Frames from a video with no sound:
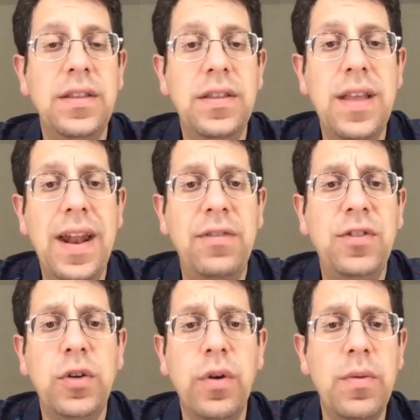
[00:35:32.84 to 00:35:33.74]
that I have to
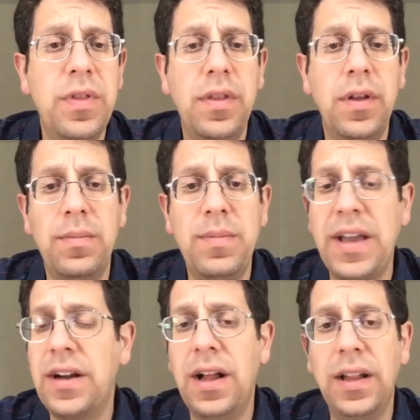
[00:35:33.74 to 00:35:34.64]
agree with my
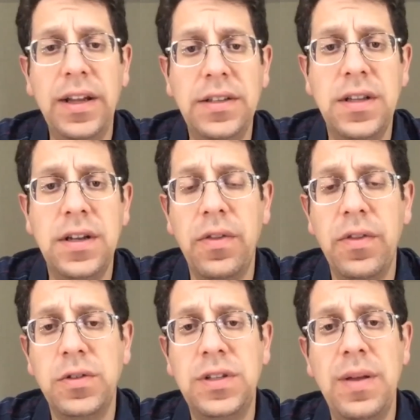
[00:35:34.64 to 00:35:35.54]
colleagues in all
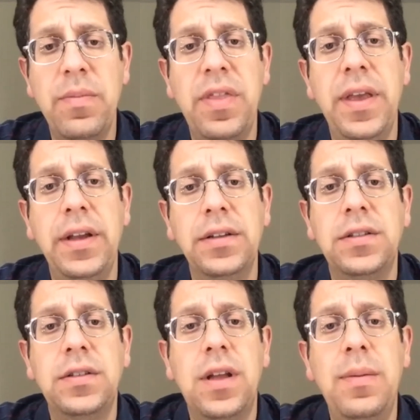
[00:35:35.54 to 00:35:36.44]
those same
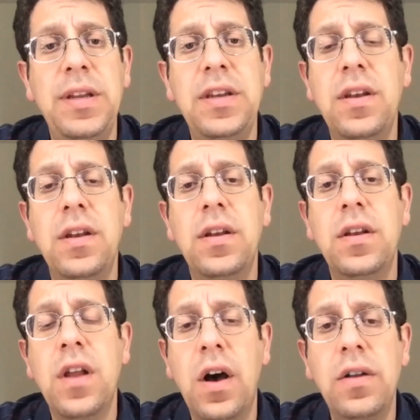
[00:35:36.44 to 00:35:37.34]
things. I mean,
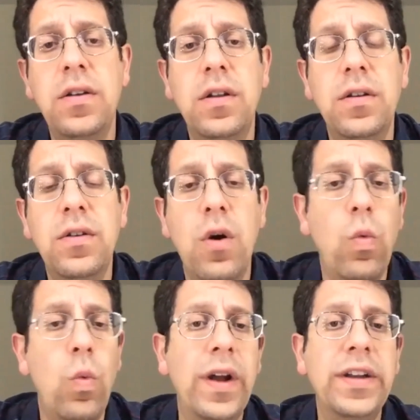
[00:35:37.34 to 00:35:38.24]
no
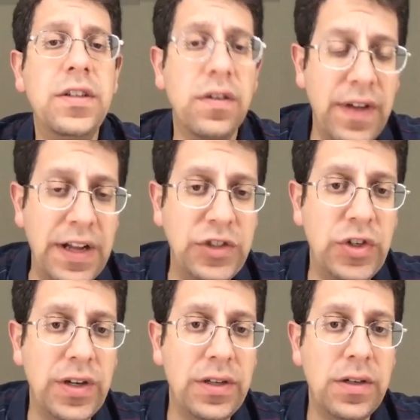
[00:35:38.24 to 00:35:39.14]
one
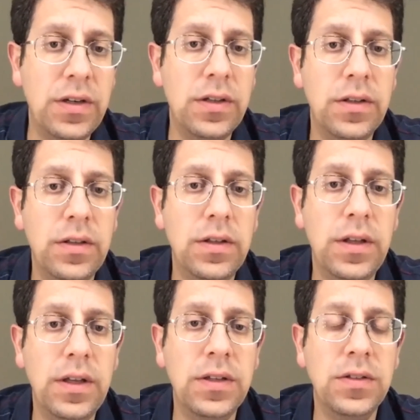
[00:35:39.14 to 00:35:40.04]
intervention
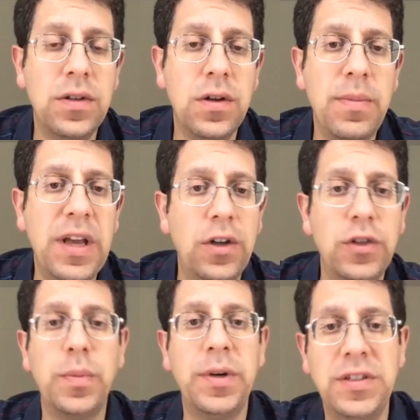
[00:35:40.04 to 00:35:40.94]
is going to be
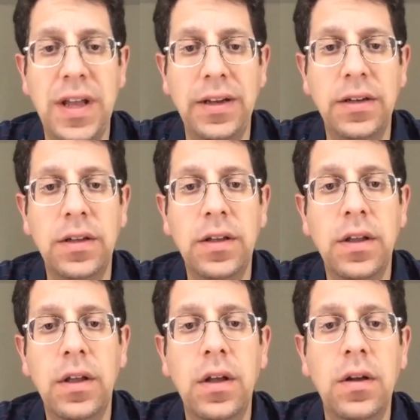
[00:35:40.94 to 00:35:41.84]
100%.
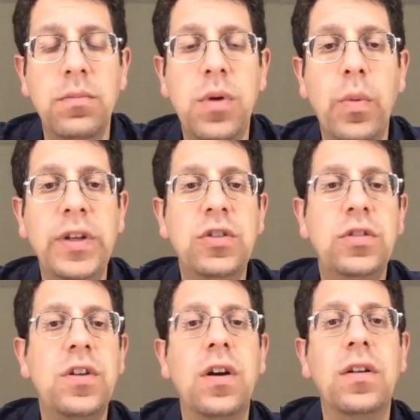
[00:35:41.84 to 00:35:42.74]
But when you
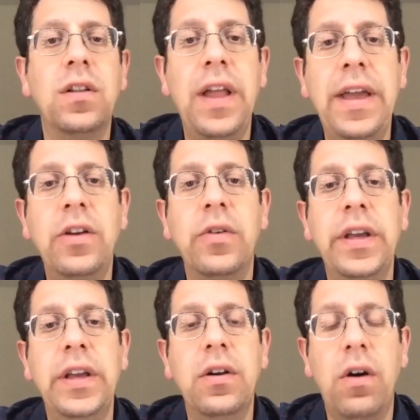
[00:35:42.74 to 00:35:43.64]
start
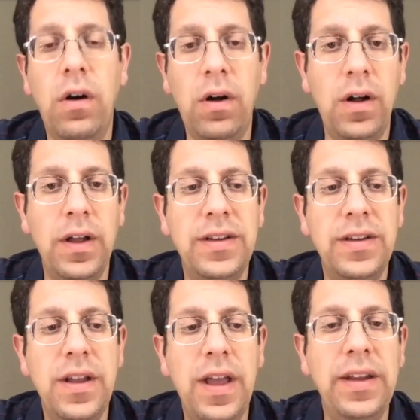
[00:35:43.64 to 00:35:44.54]
layering on,
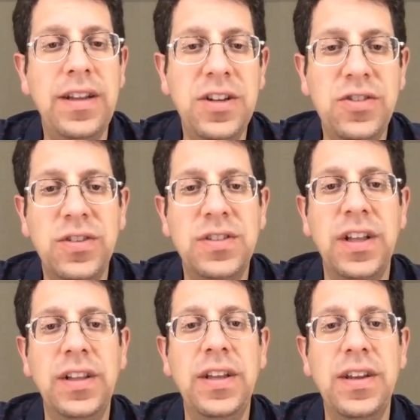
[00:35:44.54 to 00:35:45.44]
and
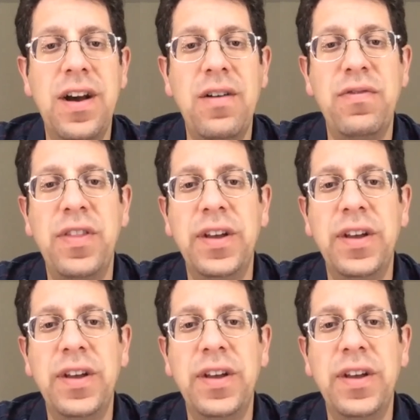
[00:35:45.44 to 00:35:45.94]
interestingly enough,